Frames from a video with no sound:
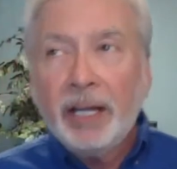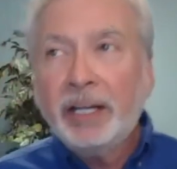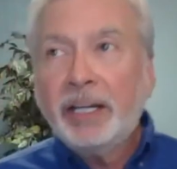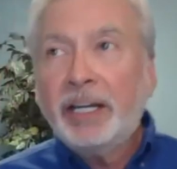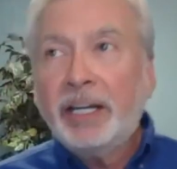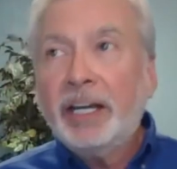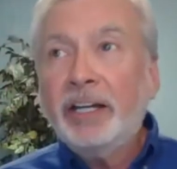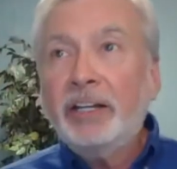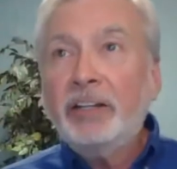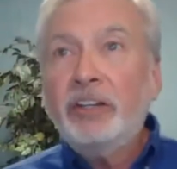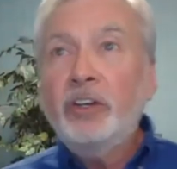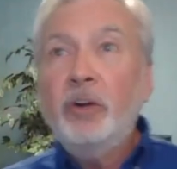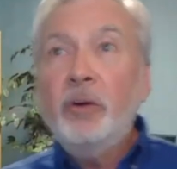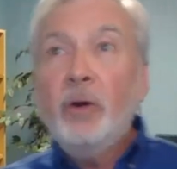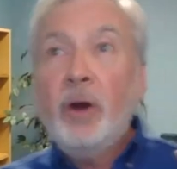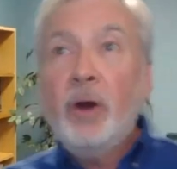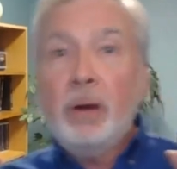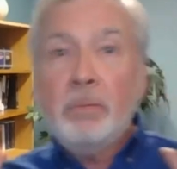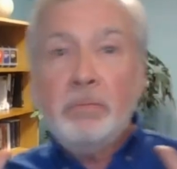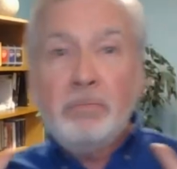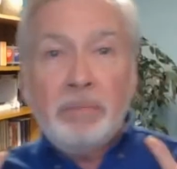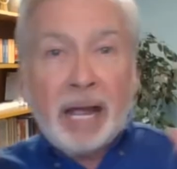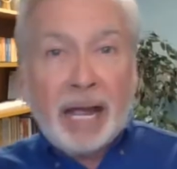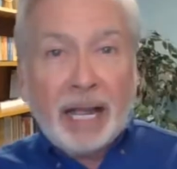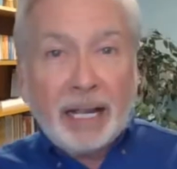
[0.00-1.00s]
Can you
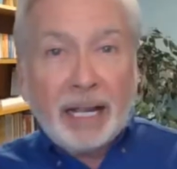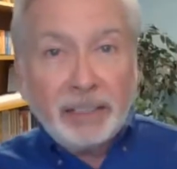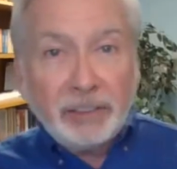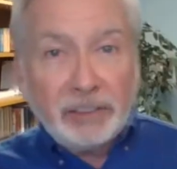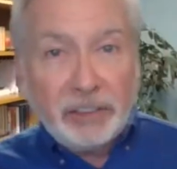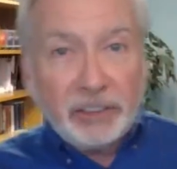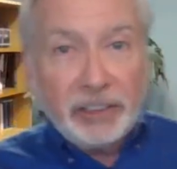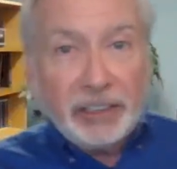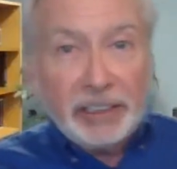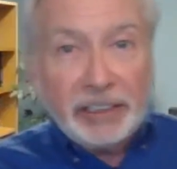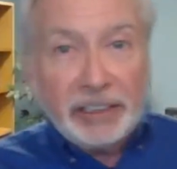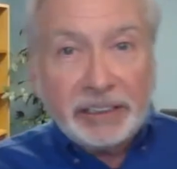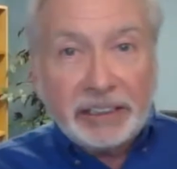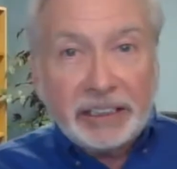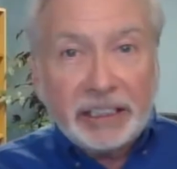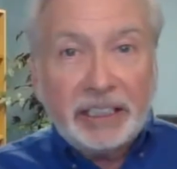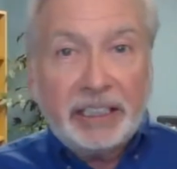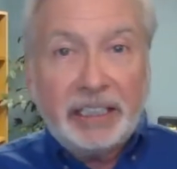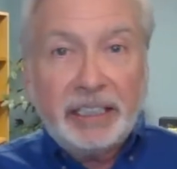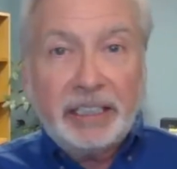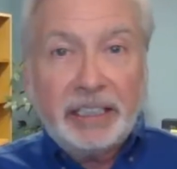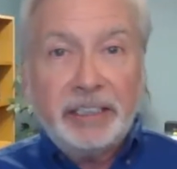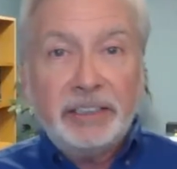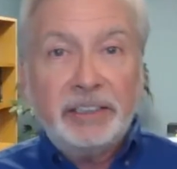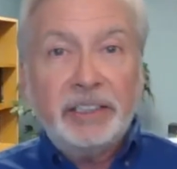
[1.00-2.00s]
imagine these
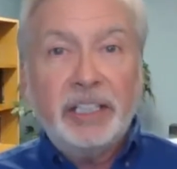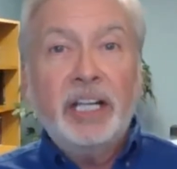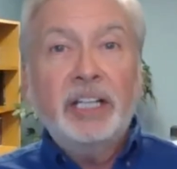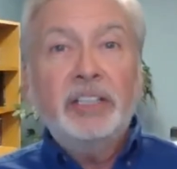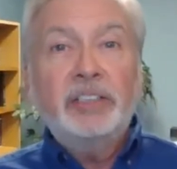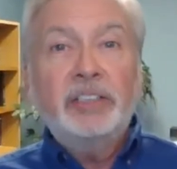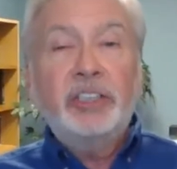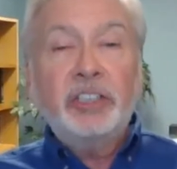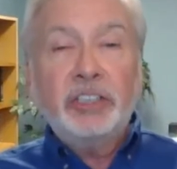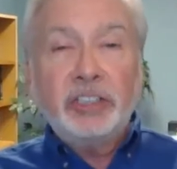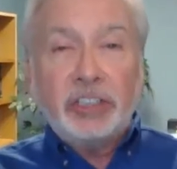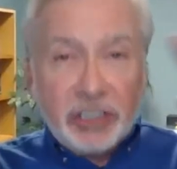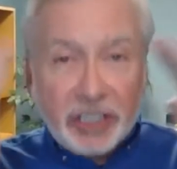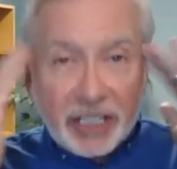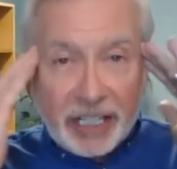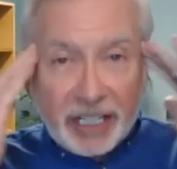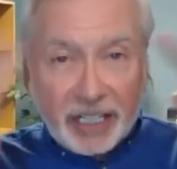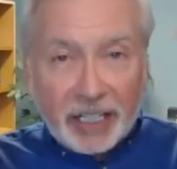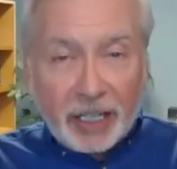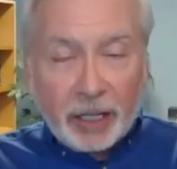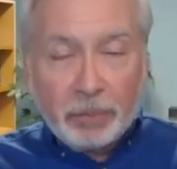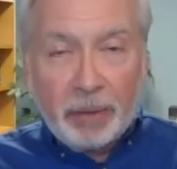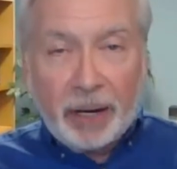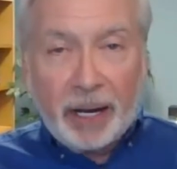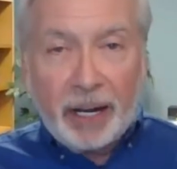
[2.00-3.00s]
idiots? Just
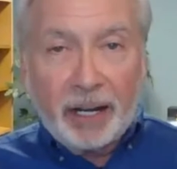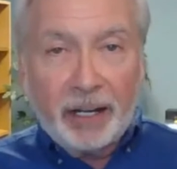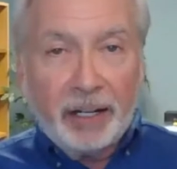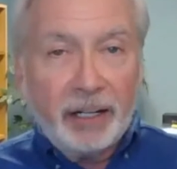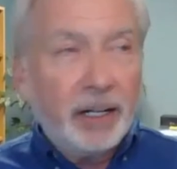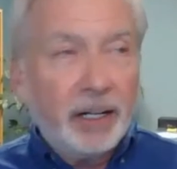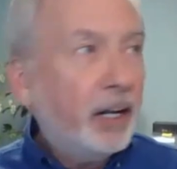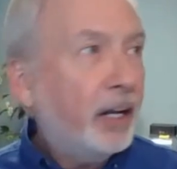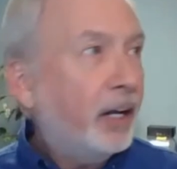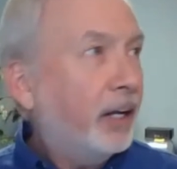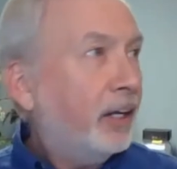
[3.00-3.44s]
think about it.